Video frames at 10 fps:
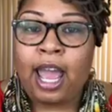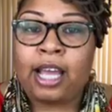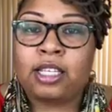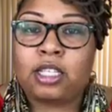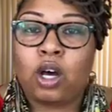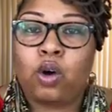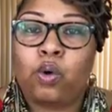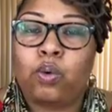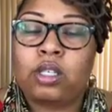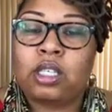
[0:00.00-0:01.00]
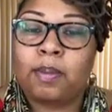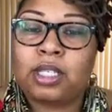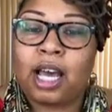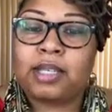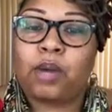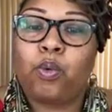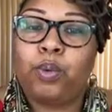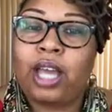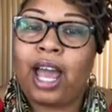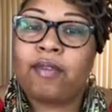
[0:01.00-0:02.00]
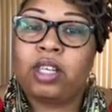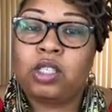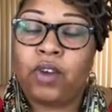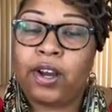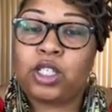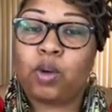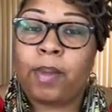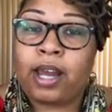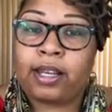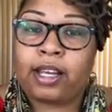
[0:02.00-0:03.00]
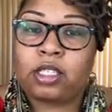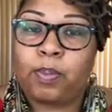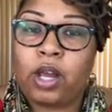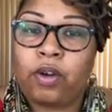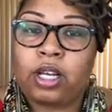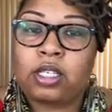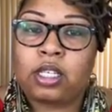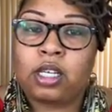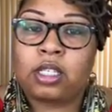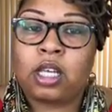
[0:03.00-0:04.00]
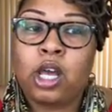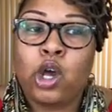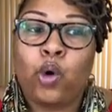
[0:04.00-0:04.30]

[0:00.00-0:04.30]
And so sometimes, like when we have these very traumatic experiences,